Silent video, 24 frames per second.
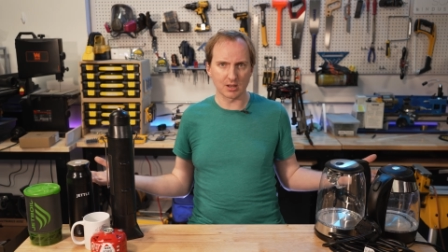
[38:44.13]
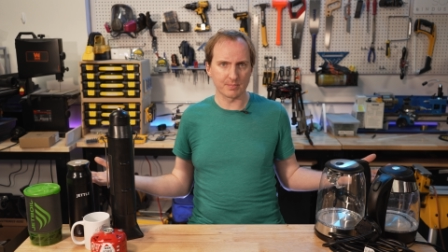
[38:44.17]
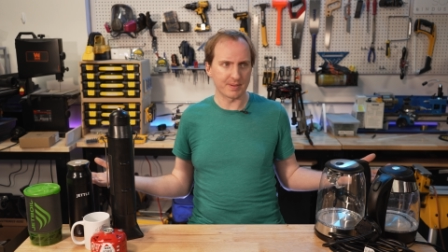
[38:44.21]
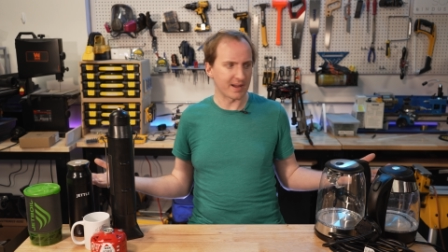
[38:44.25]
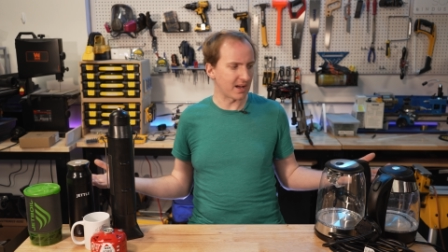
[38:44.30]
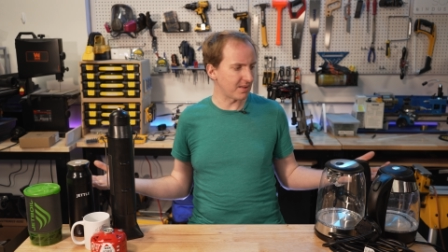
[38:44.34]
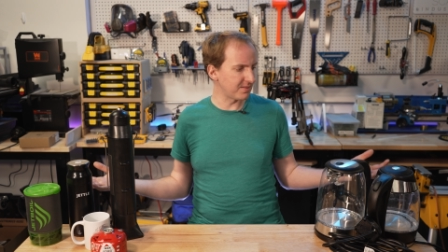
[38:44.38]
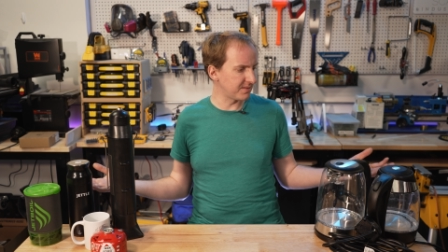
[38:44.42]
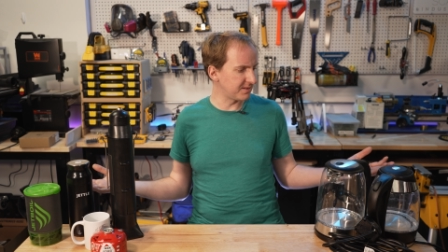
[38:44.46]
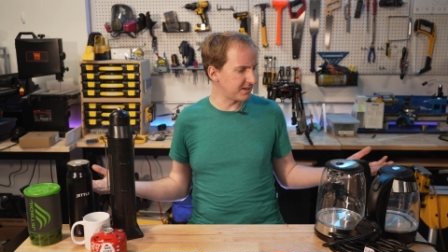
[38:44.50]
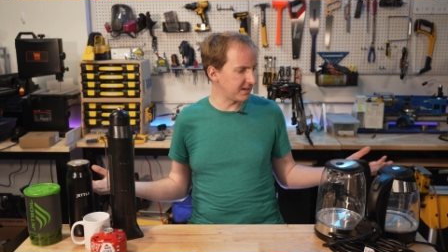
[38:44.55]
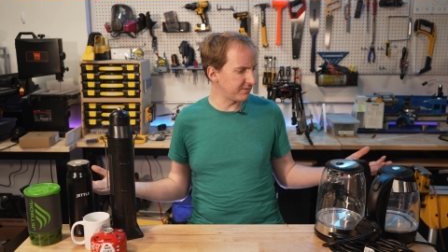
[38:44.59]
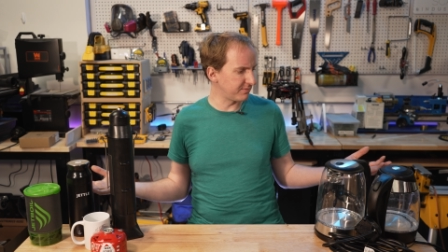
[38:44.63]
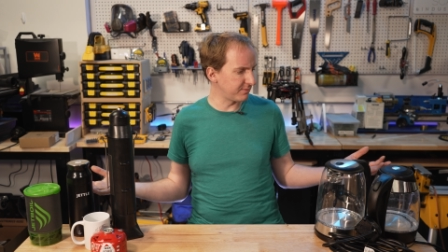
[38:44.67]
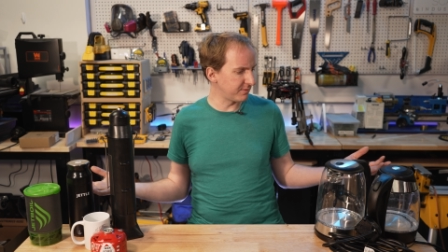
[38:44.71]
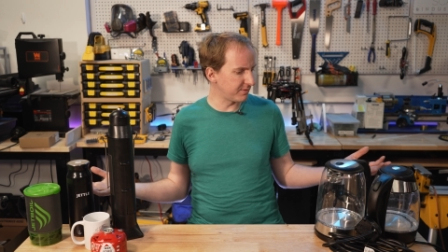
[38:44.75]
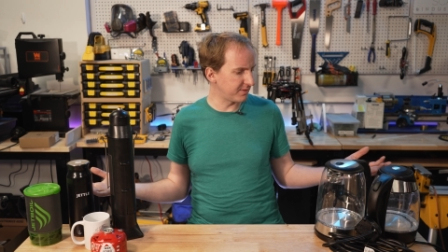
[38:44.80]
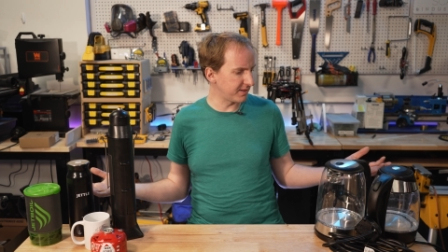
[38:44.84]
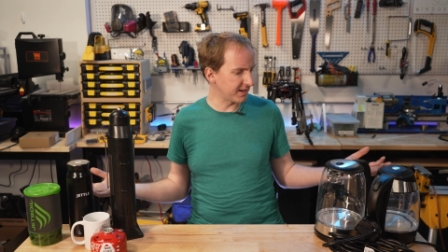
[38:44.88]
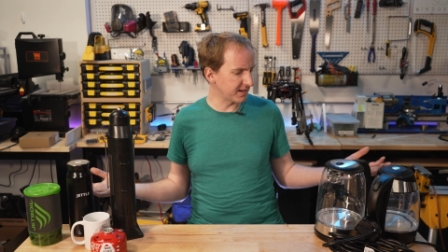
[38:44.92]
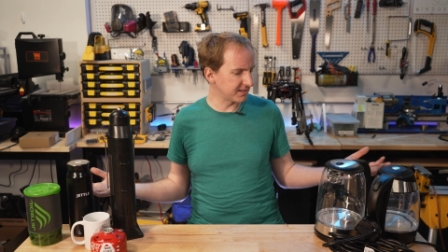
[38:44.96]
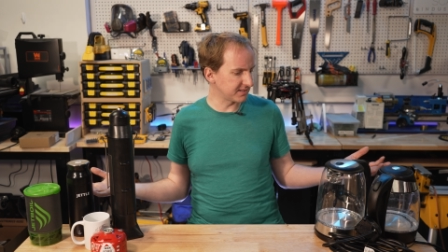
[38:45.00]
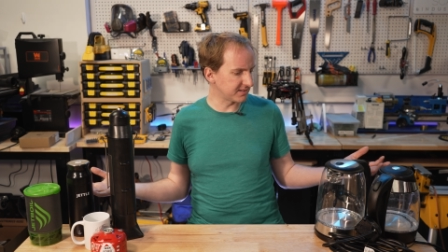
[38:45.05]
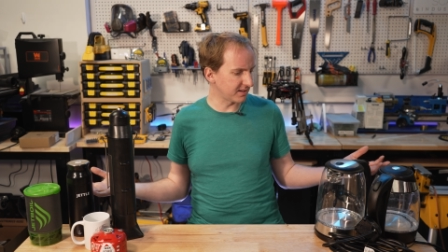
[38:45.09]
about the different
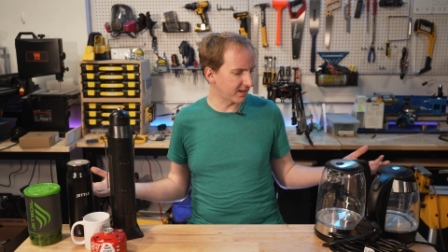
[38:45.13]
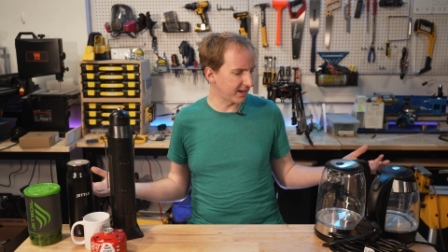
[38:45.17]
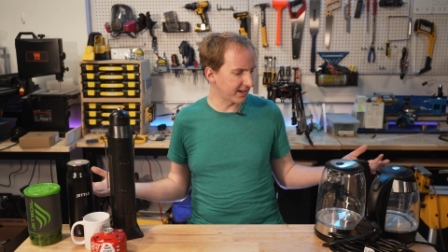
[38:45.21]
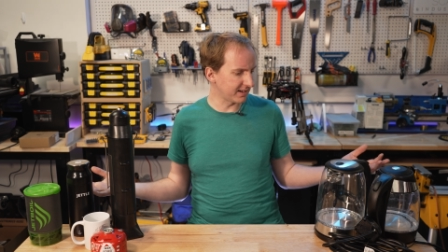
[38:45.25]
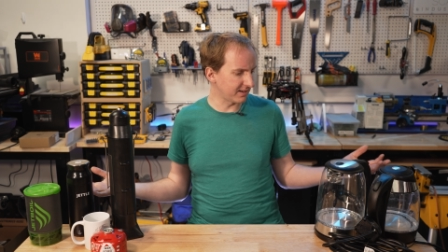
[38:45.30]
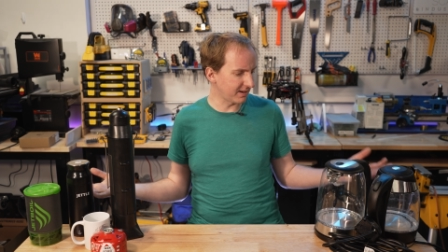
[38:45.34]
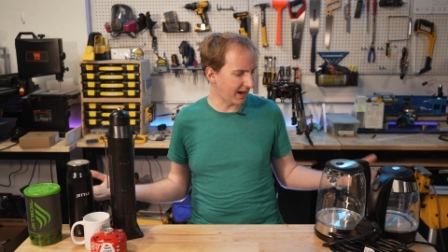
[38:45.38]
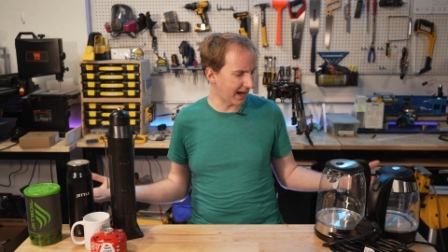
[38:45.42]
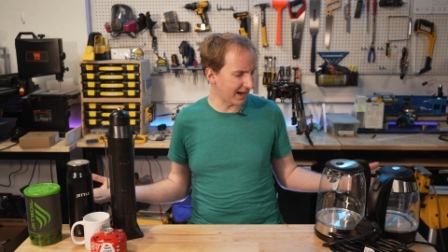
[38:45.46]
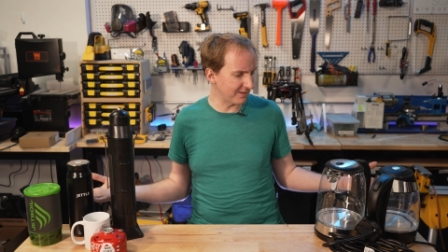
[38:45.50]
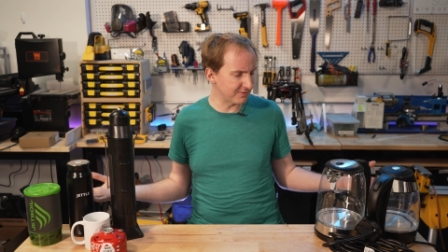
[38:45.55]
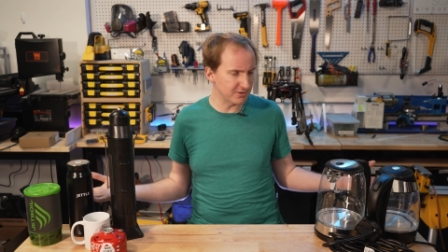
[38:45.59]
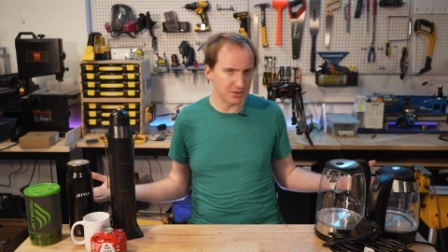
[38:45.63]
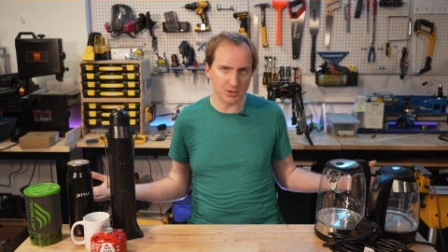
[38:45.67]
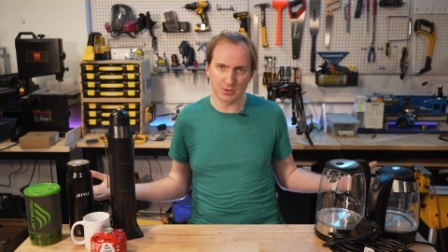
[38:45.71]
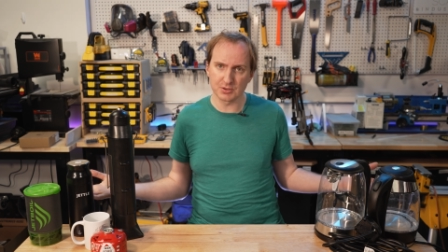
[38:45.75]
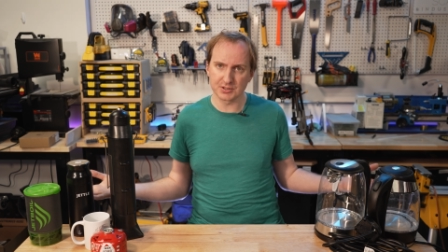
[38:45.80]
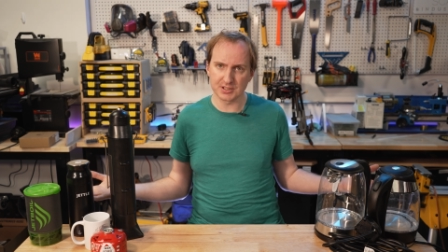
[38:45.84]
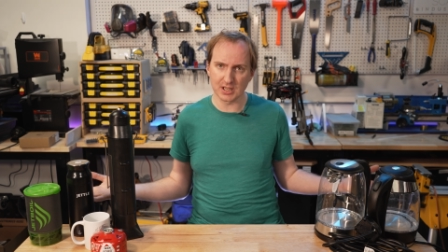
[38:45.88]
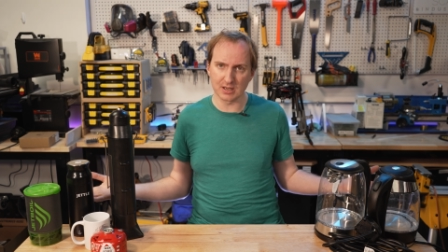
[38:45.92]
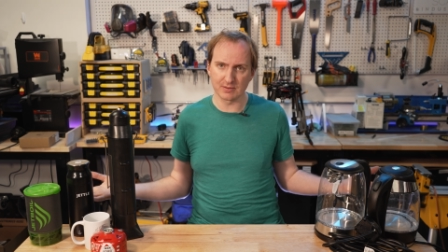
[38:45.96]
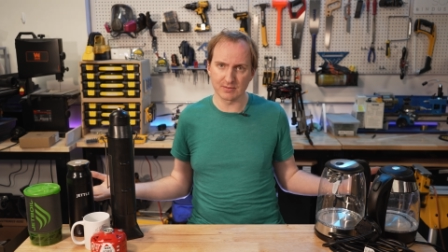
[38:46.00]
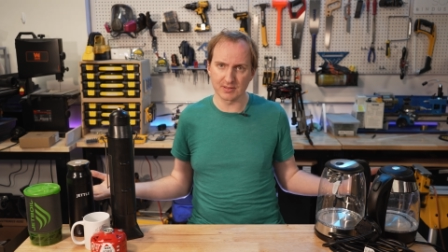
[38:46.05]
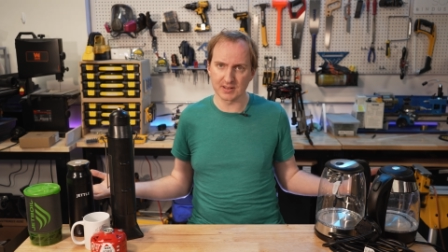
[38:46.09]
things that I have
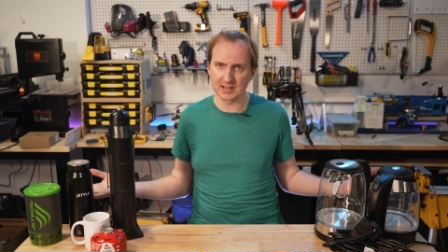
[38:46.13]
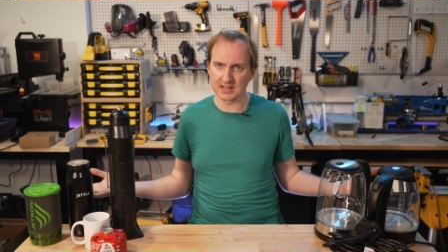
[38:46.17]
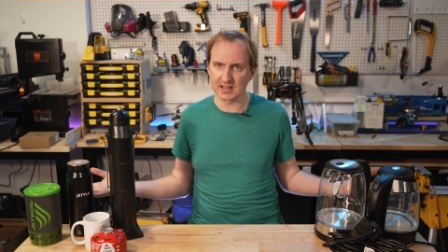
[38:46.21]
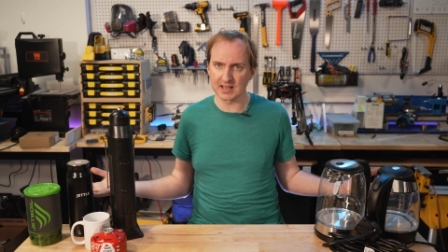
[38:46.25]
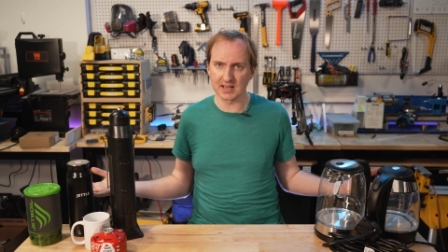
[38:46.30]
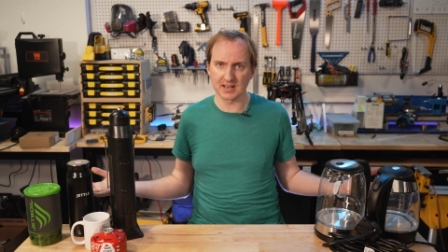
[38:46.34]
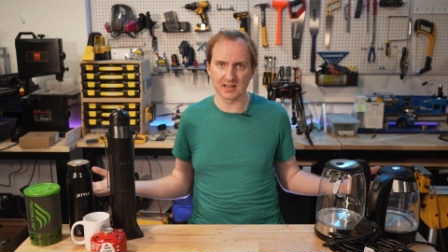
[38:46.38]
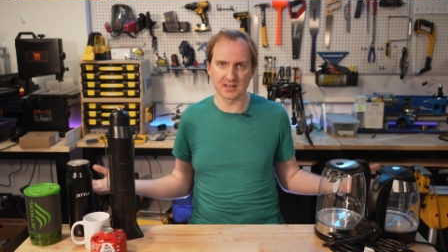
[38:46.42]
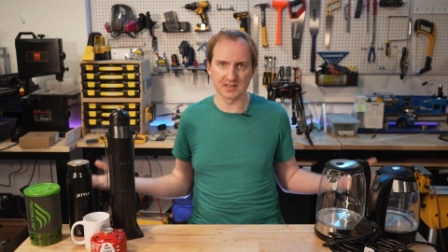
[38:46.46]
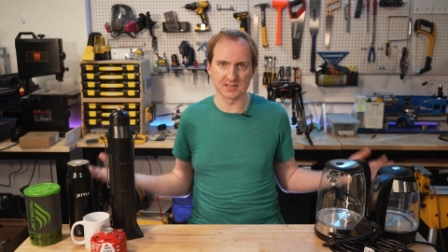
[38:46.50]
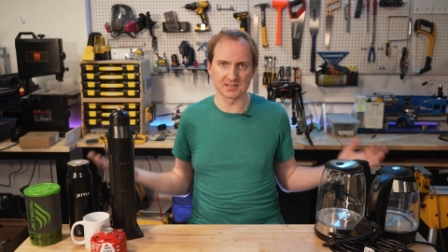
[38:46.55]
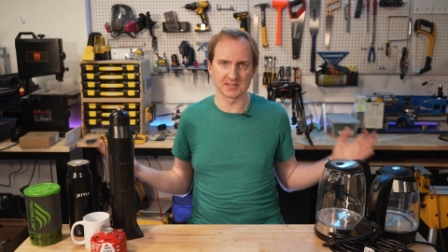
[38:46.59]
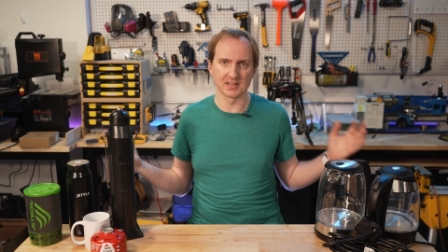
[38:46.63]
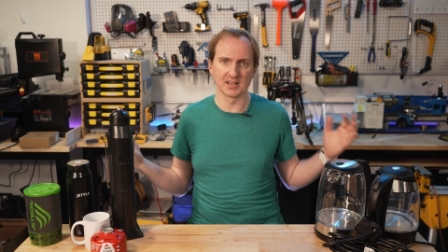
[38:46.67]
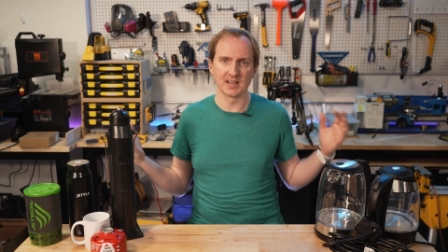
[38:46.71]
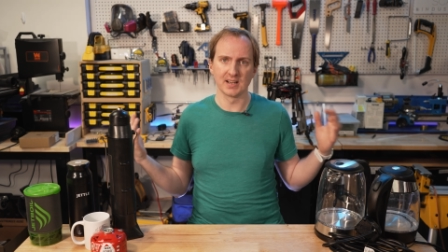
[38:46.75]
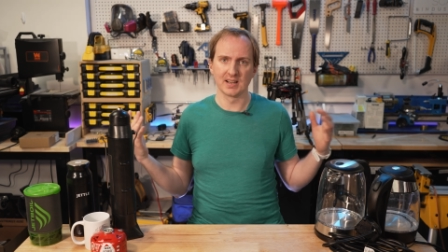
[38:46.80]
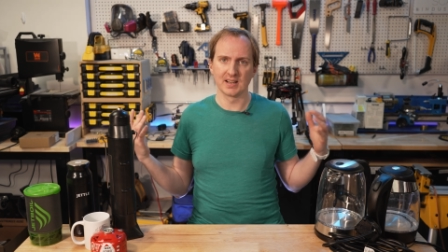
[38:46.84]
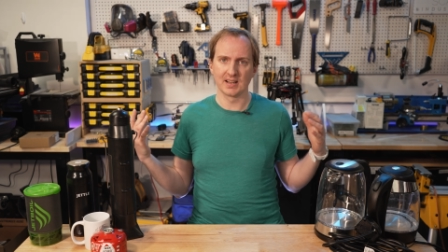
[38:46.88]
used over the years.